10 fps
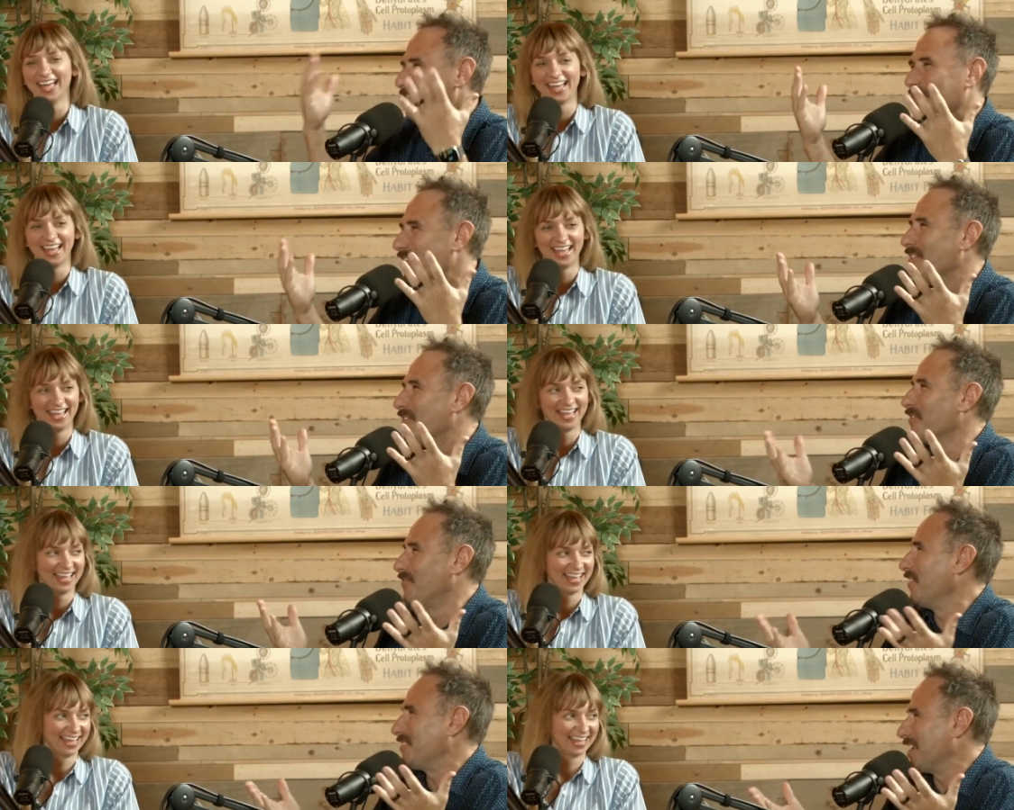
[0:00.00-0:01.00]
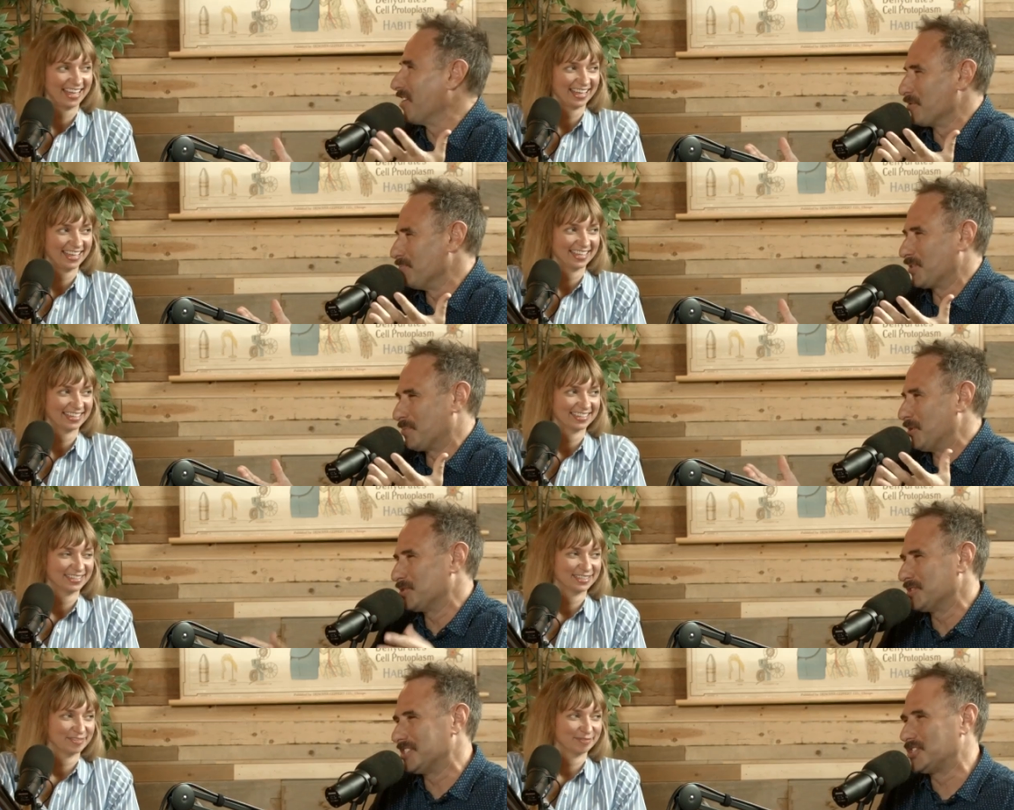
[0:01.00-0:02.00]
Speaker 1: whatever 50 other
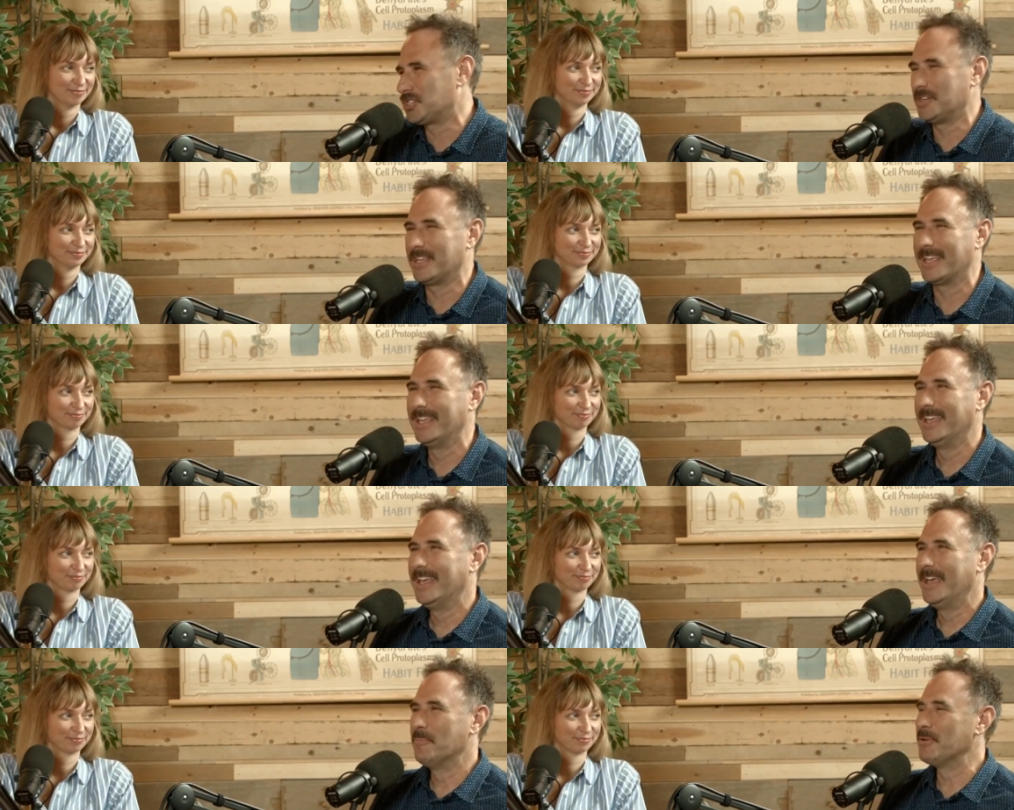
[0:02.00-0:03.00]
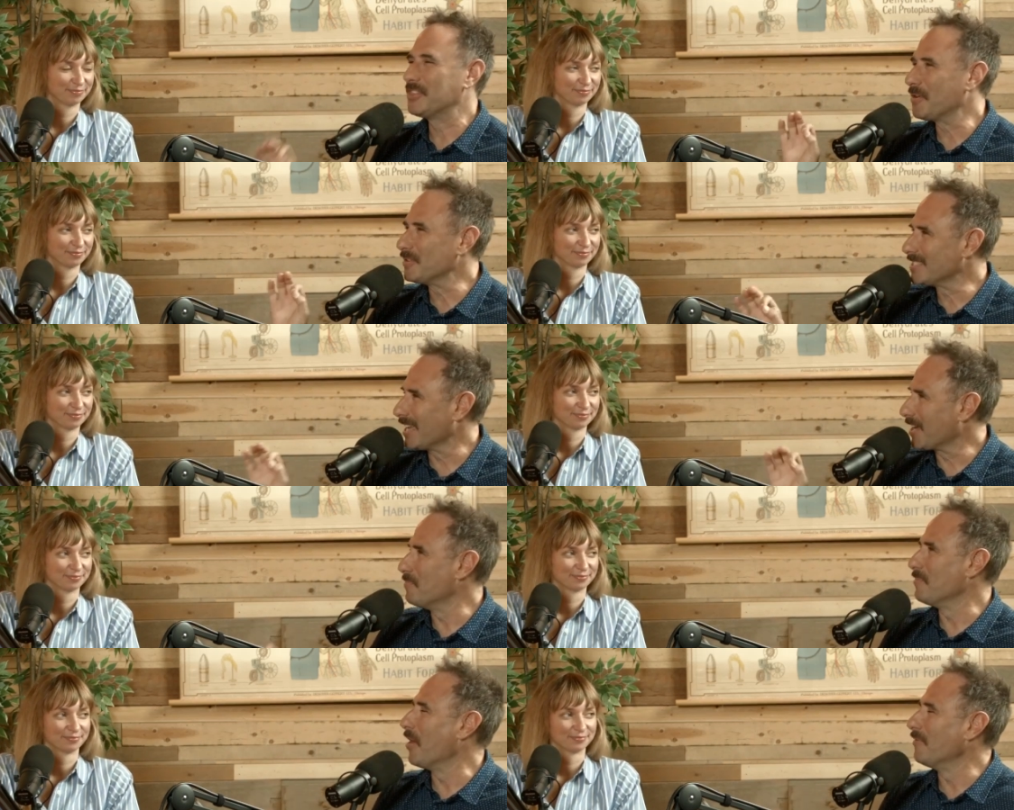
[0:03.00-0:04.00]
commercials he's yeah. shooting. But there was like a
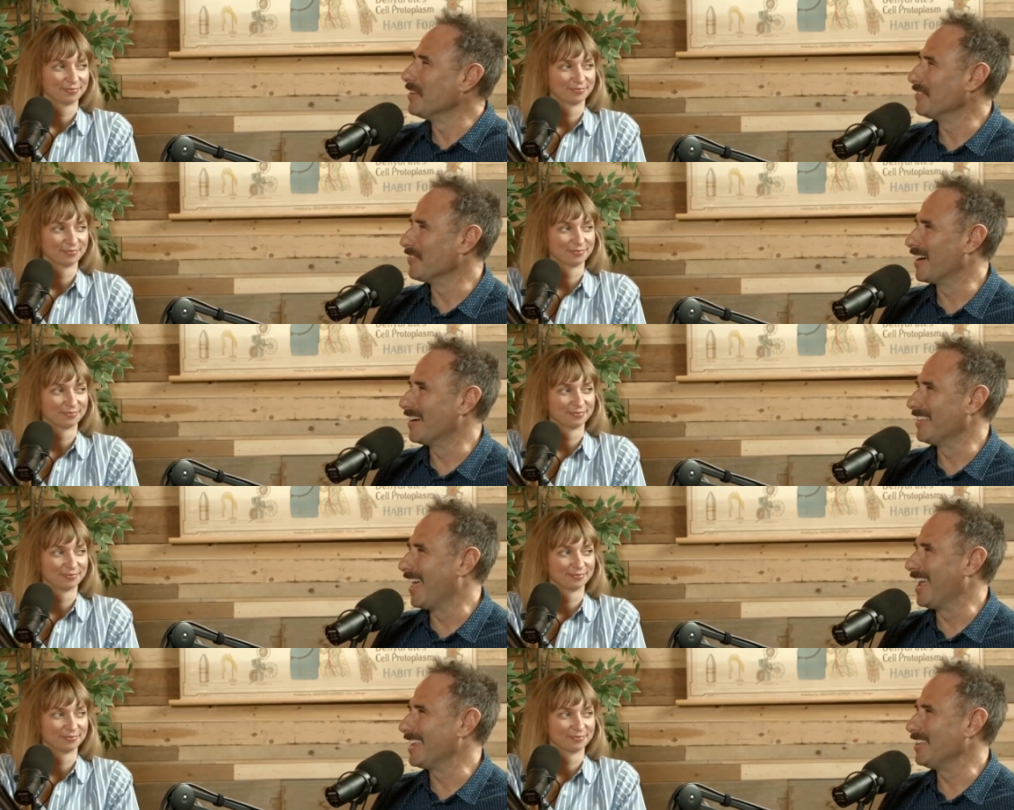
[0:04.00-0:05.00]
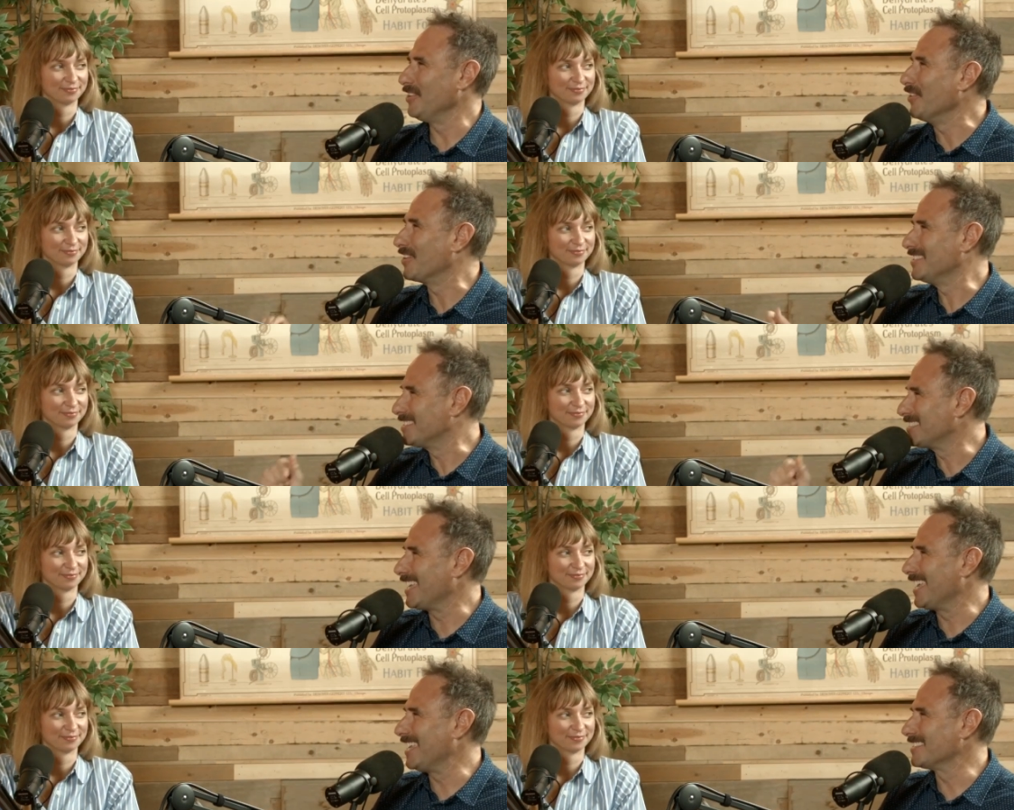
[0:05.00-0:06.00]
moment where like you could
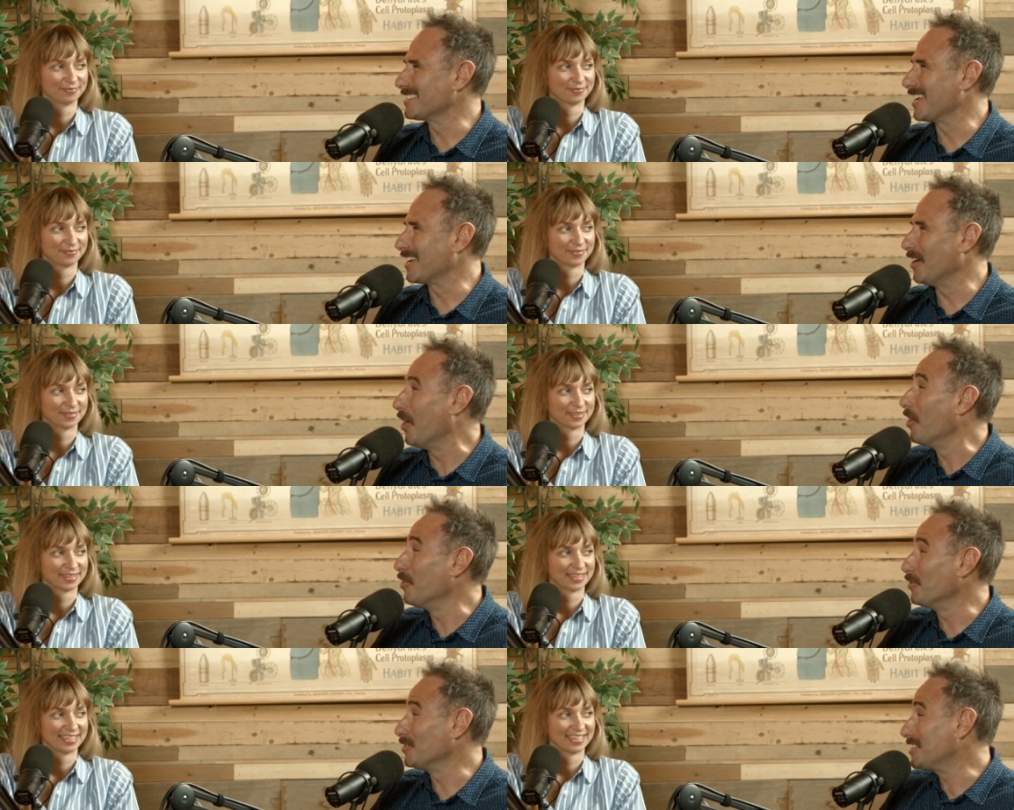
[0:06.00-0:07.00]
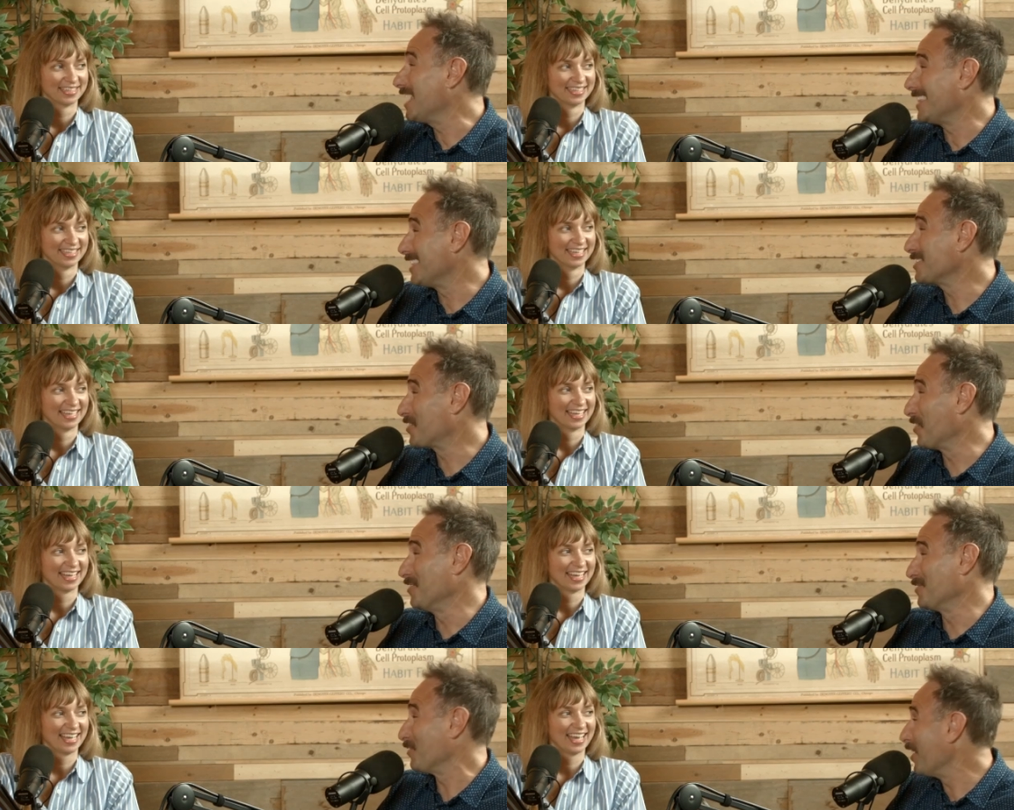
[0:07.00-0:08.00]
see he's like, like, oh shit, this
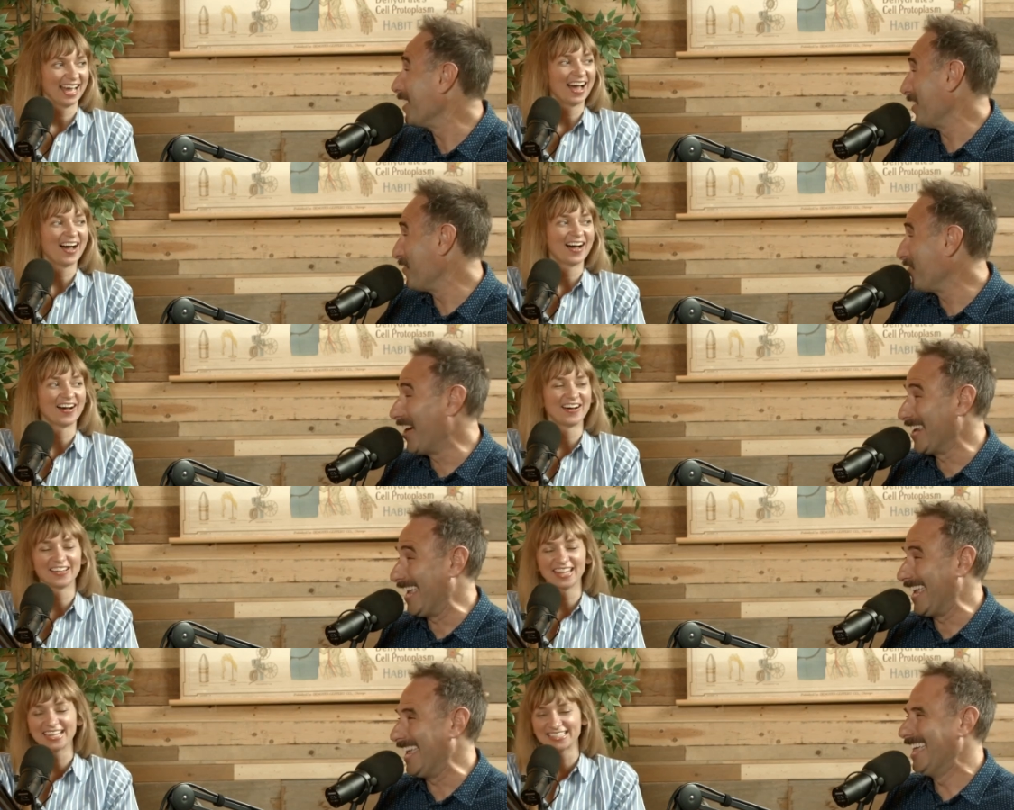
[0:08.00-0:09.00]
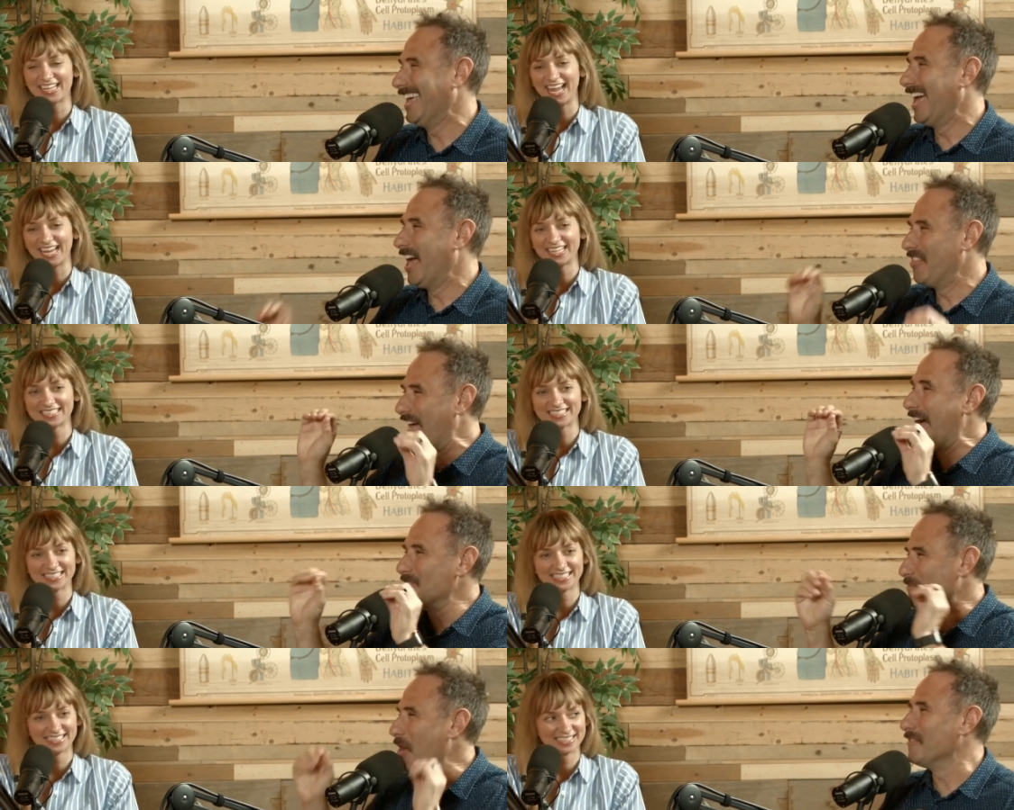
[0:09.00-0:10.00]
girl's really oh, funny. That's nice. That
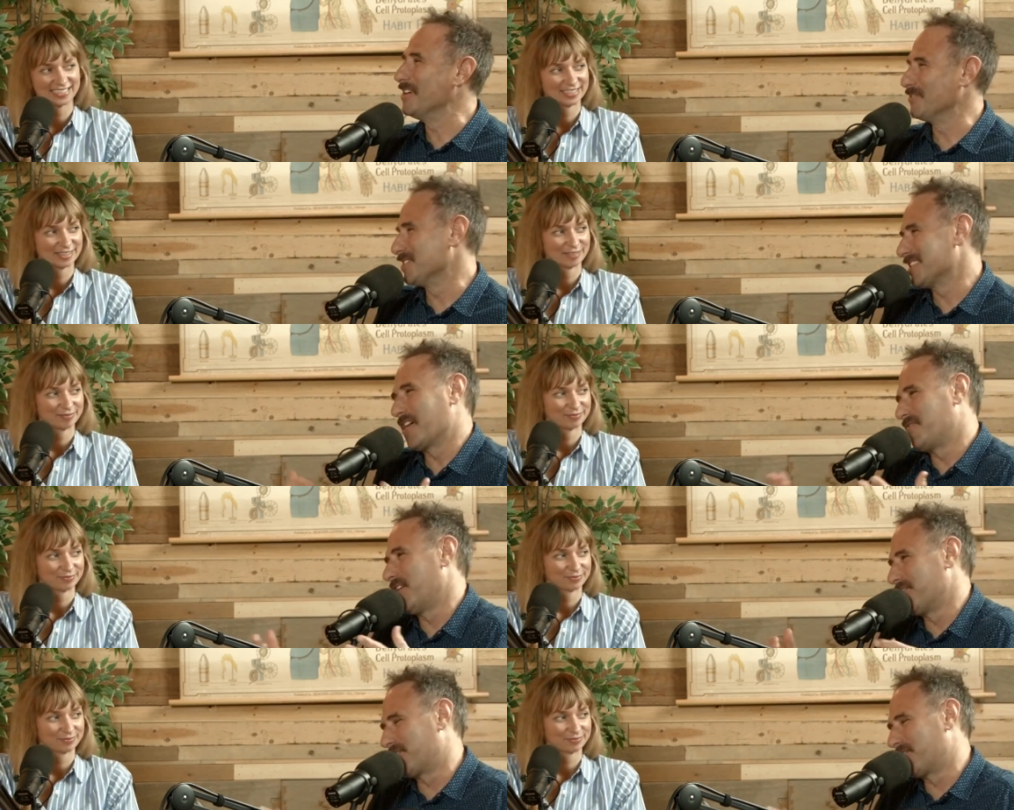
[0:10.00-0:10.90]
moment that was like was fun real. for